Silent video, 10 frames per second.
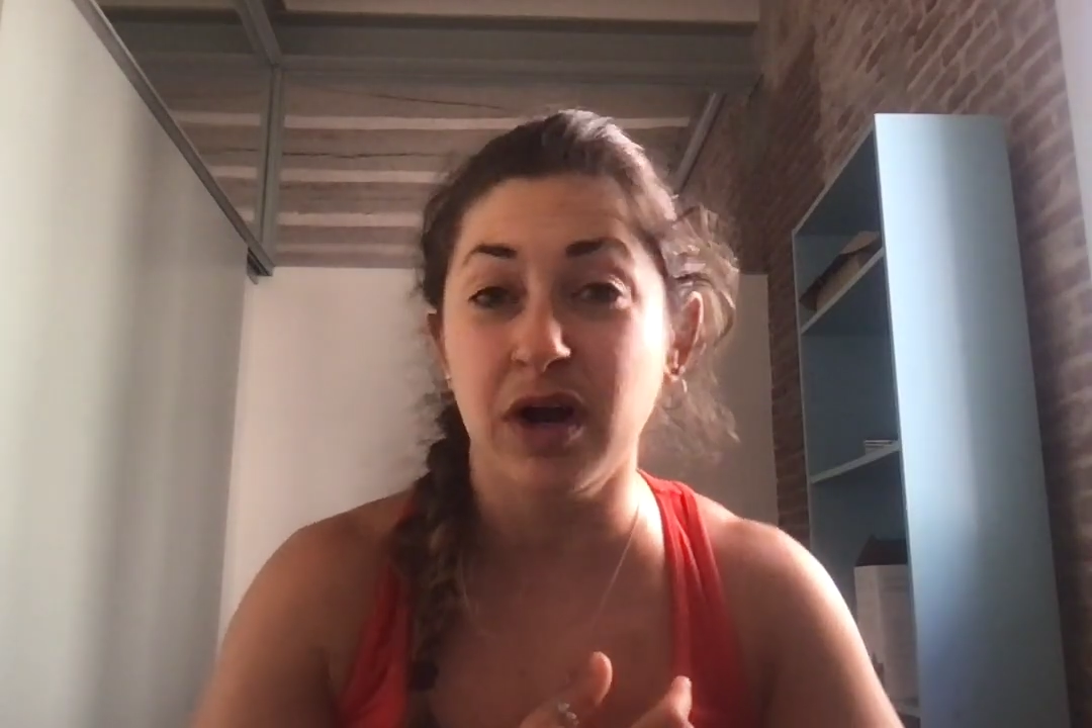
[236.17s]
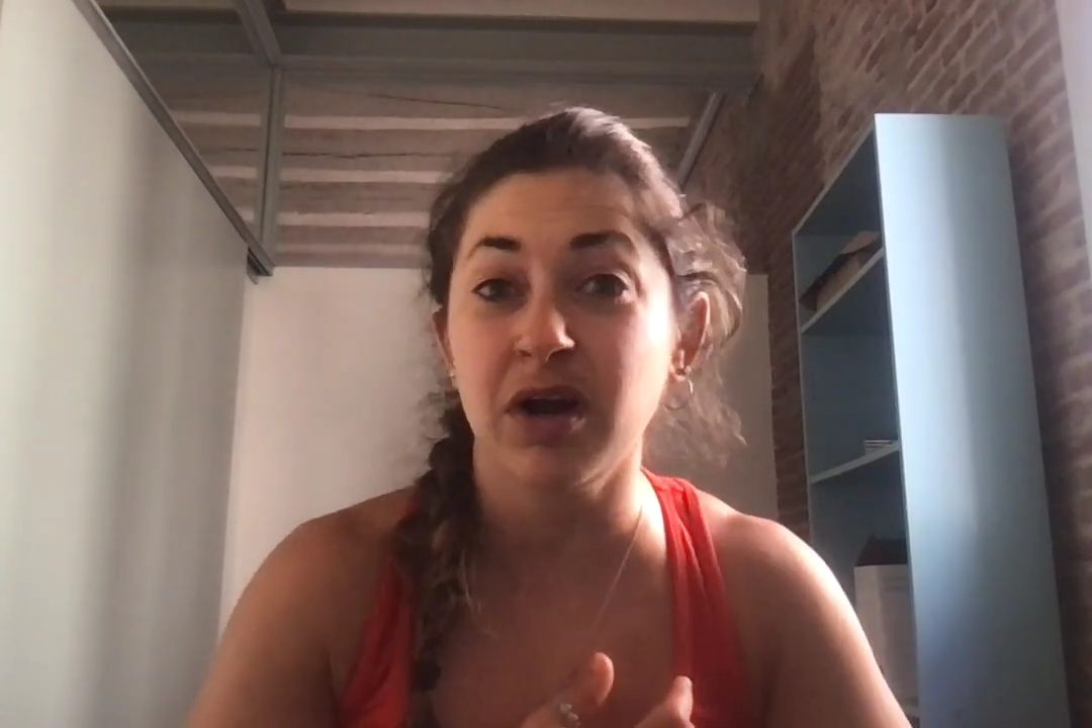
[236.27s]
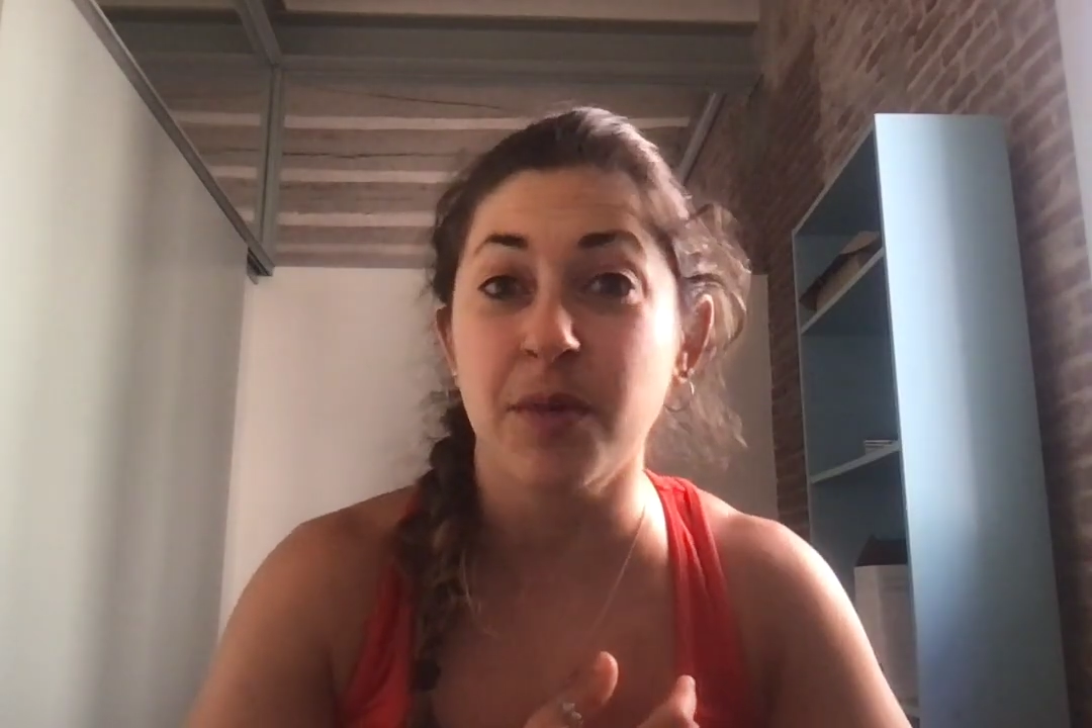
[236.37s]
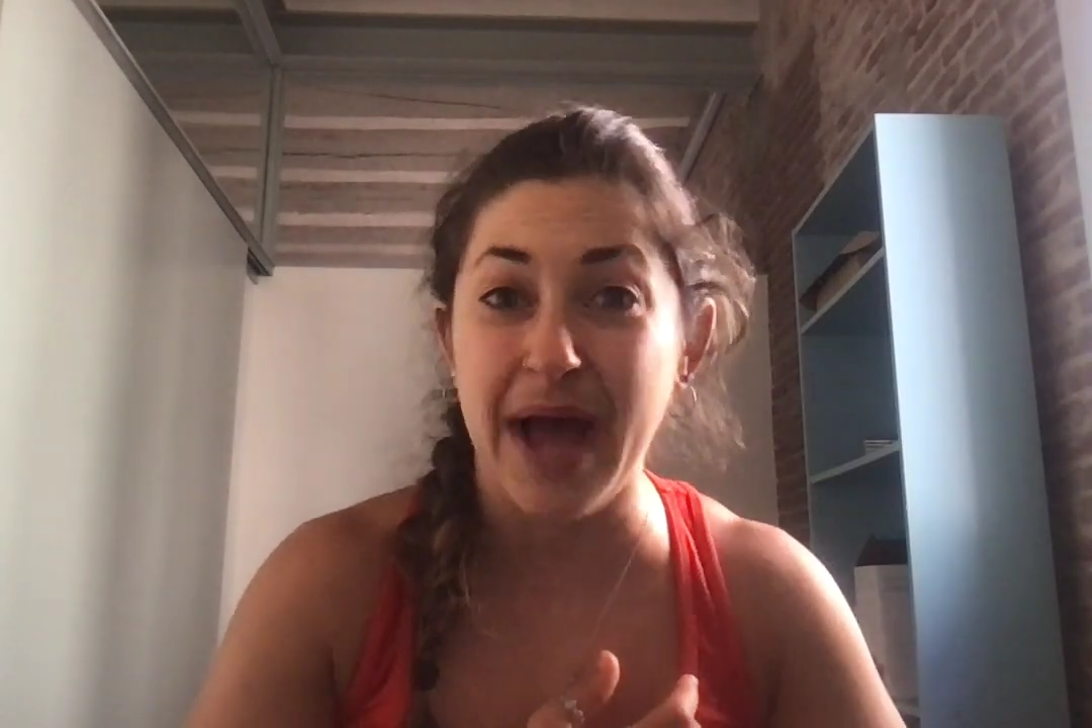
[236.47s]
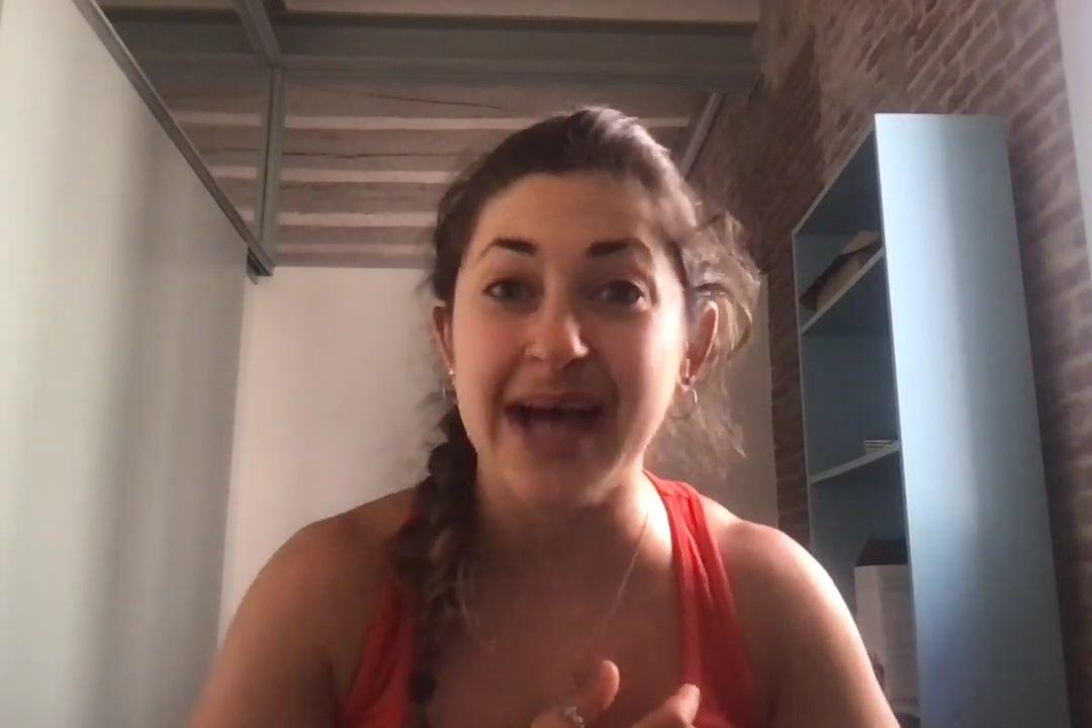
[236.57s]
her
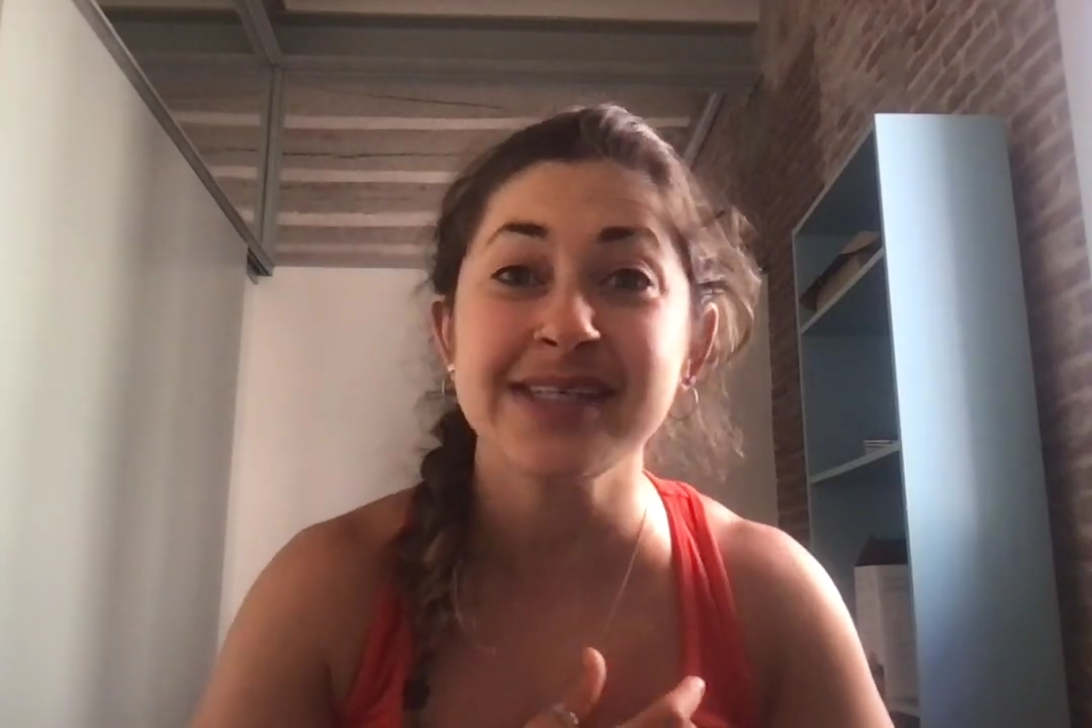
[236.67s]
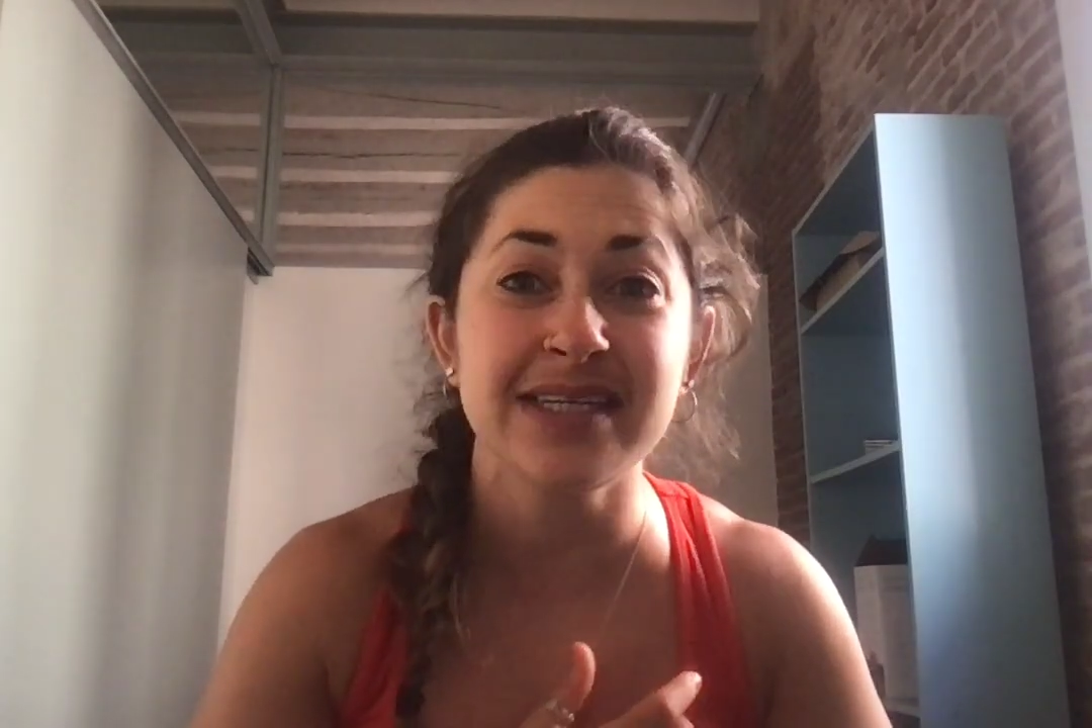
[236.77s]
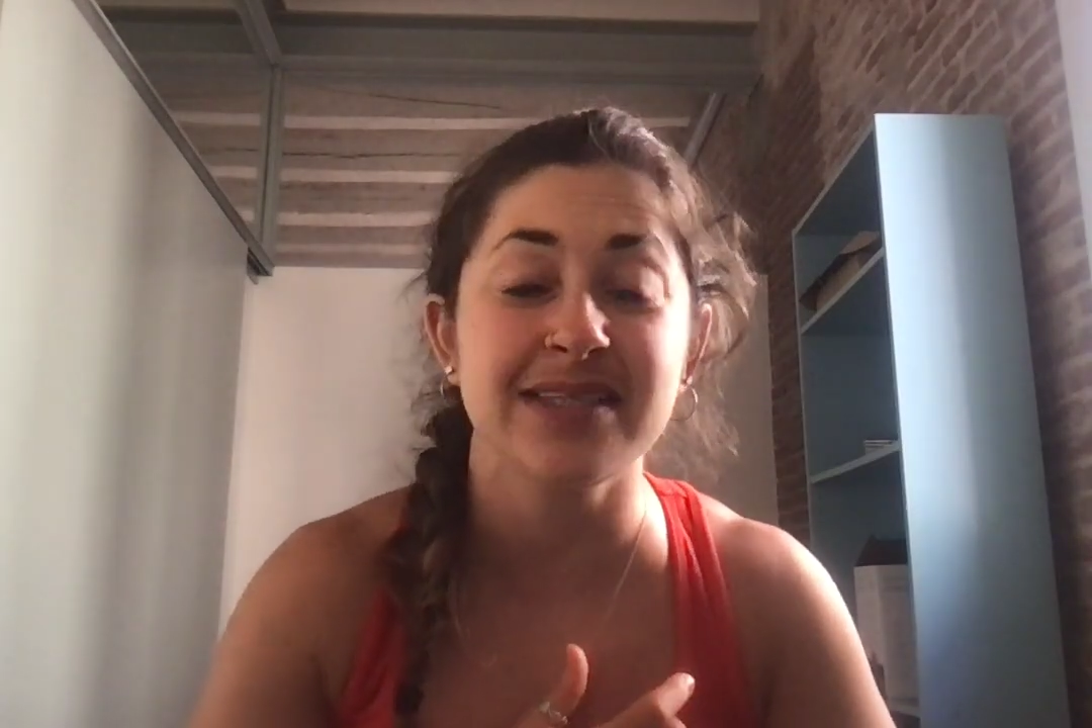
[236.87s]
capacity